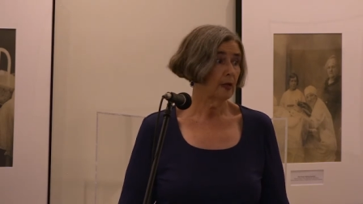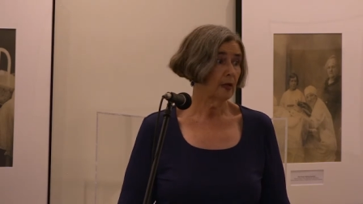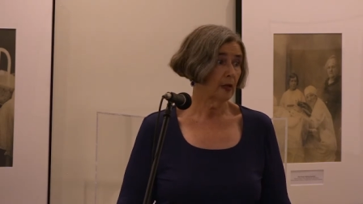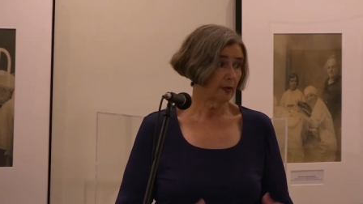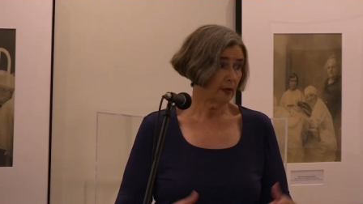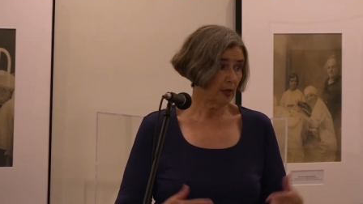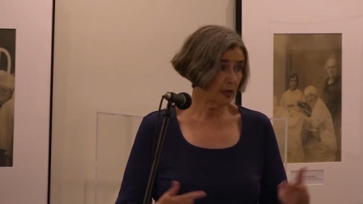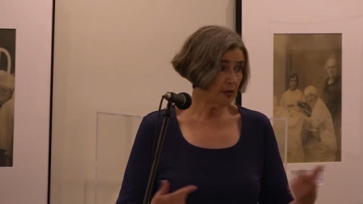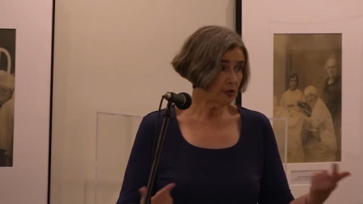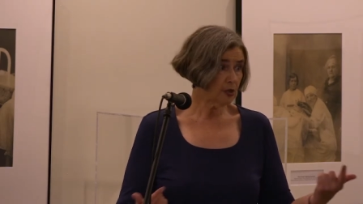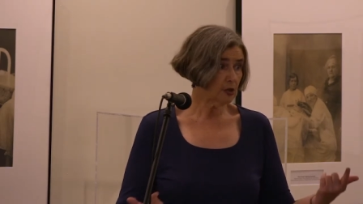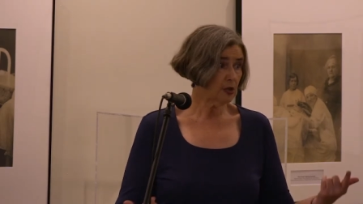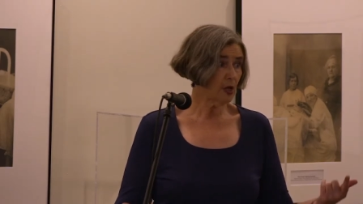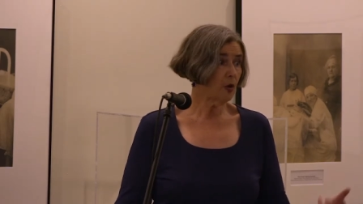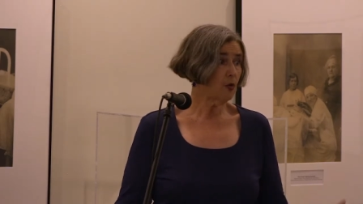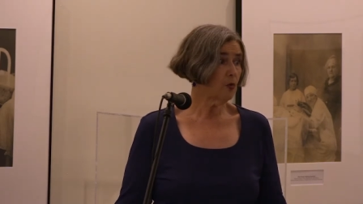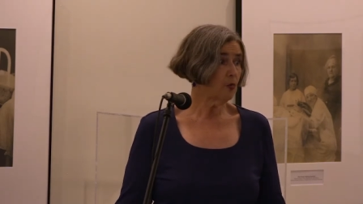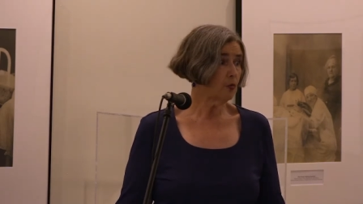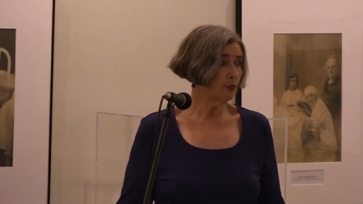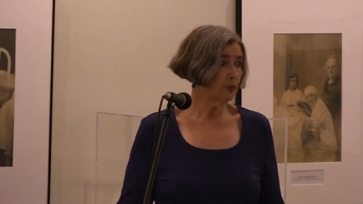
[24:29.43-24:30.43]
Now, they
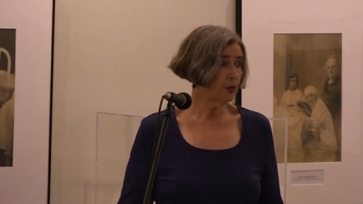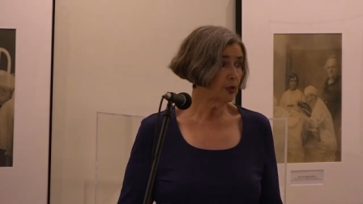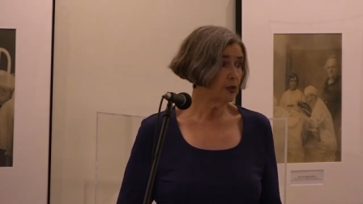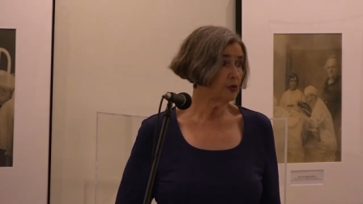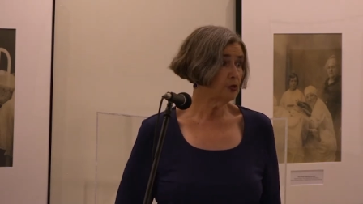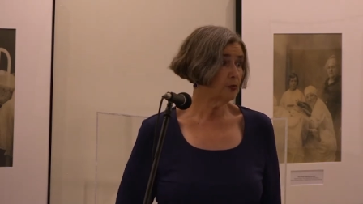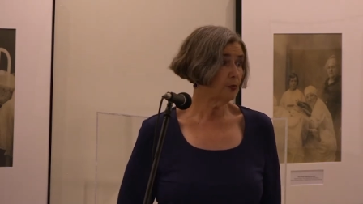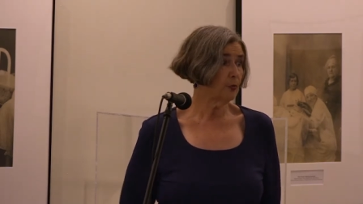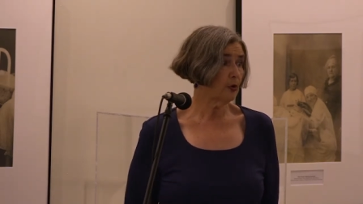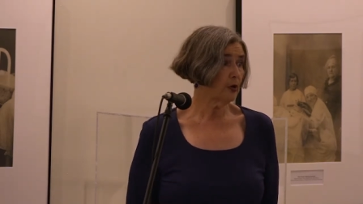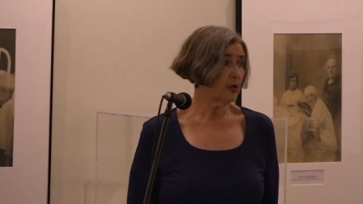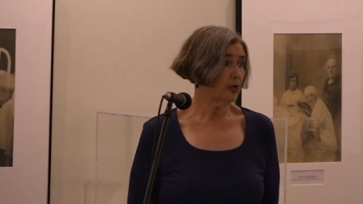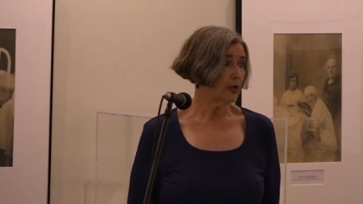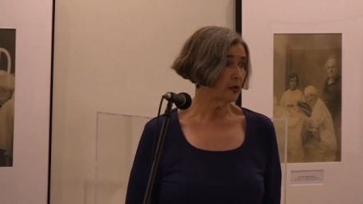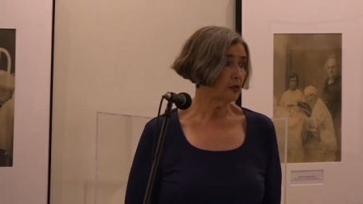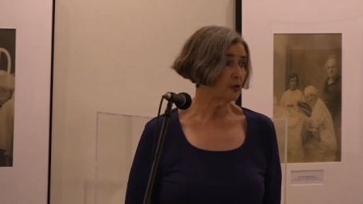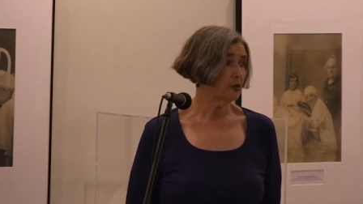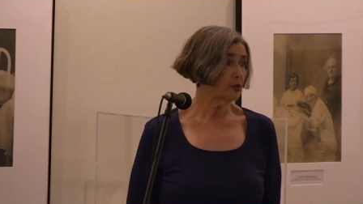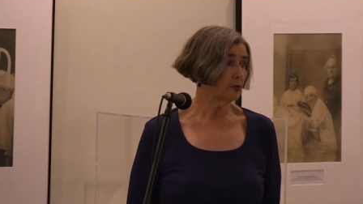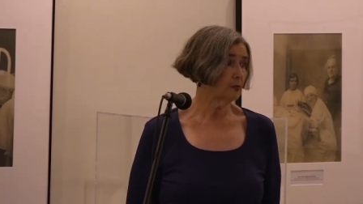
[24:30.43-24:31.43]
sold these
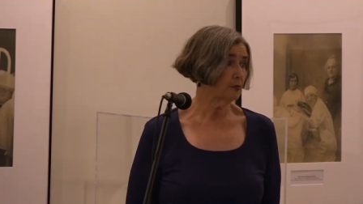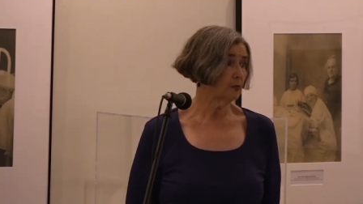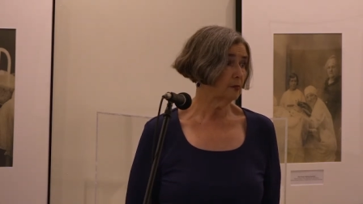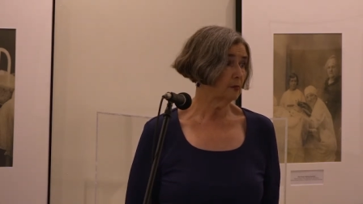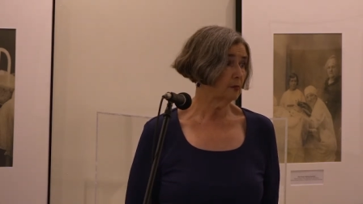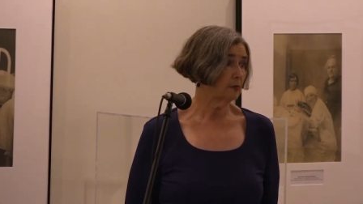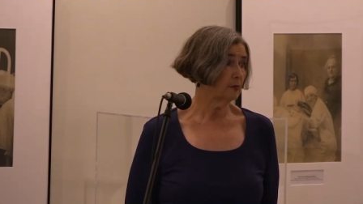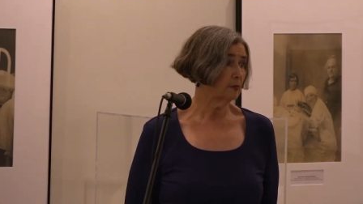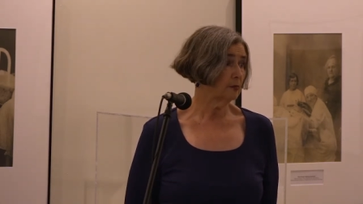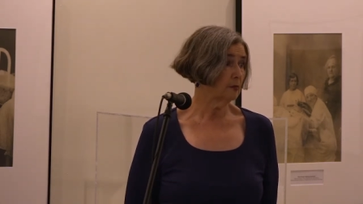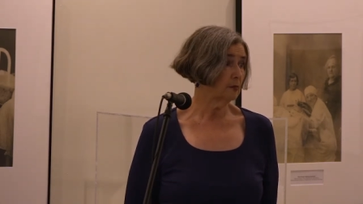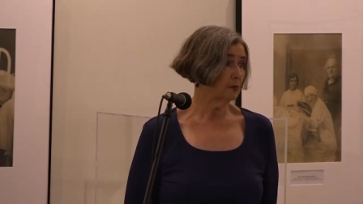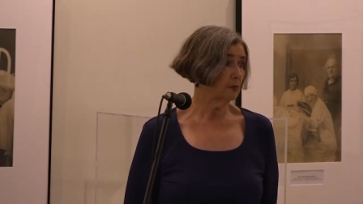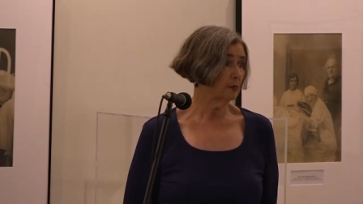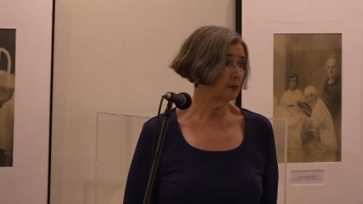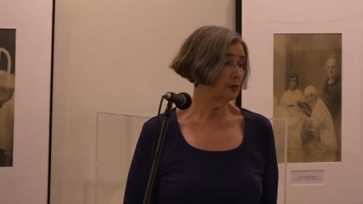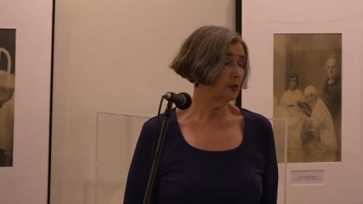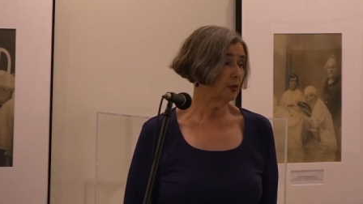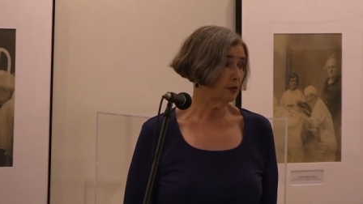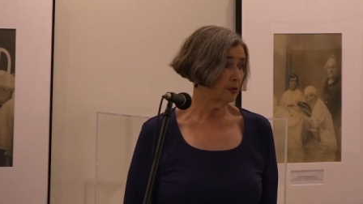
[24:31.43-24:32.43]
bricks
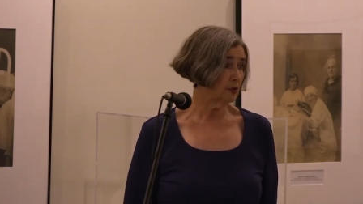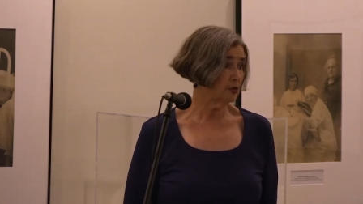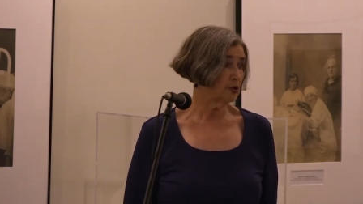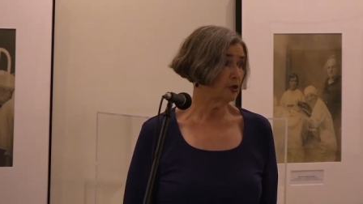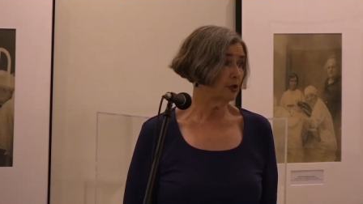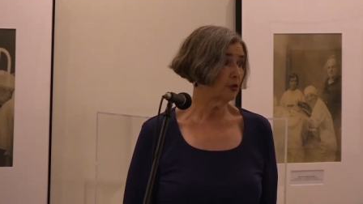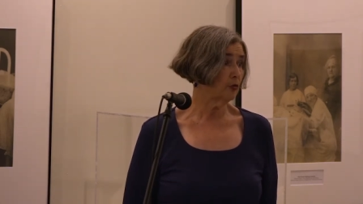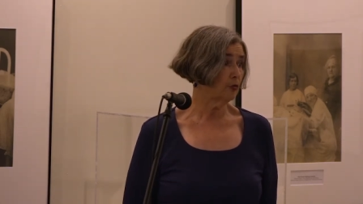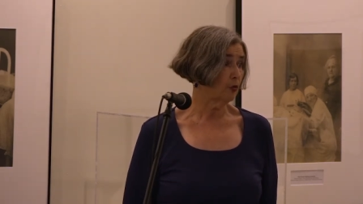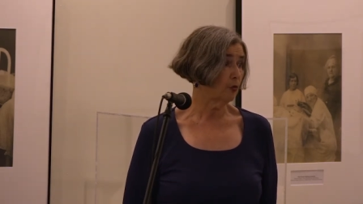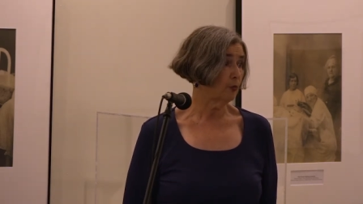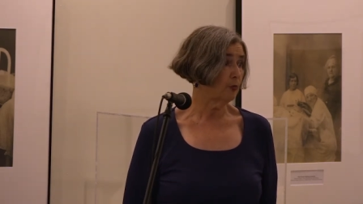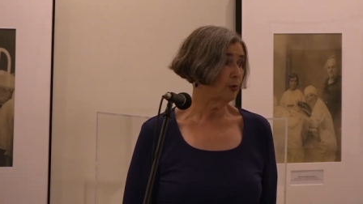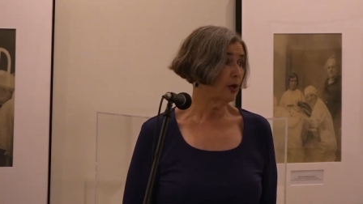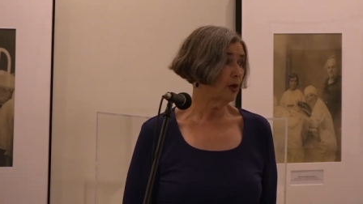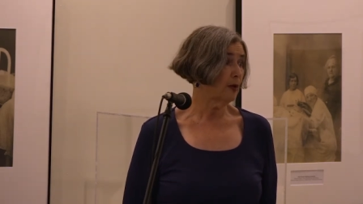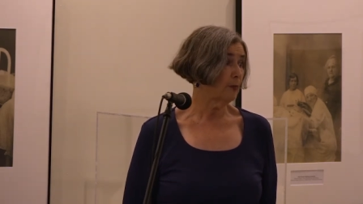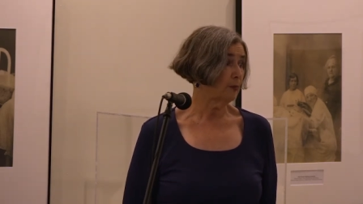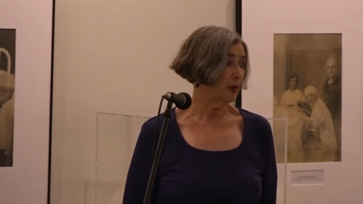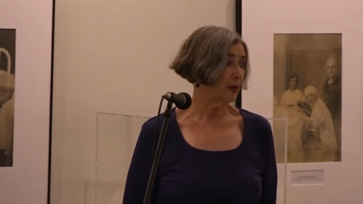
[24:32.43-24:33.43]
to the general
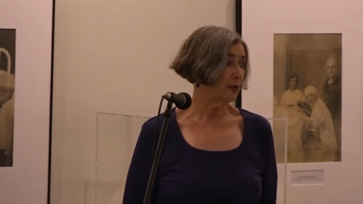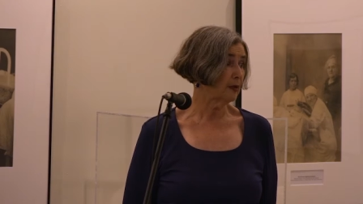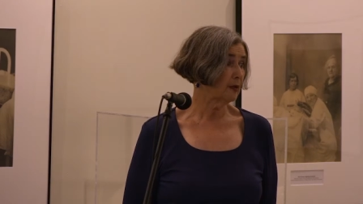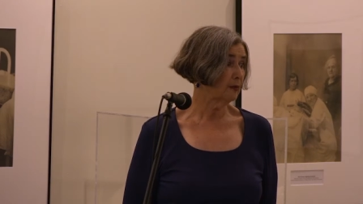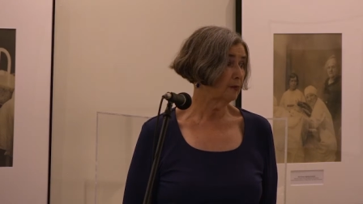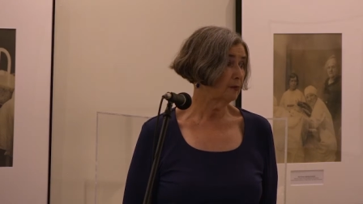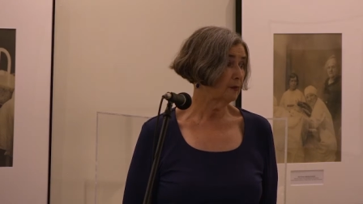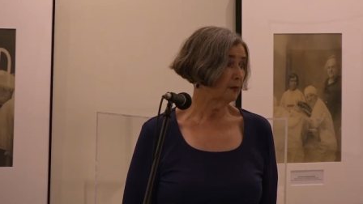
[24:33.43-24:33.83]
public.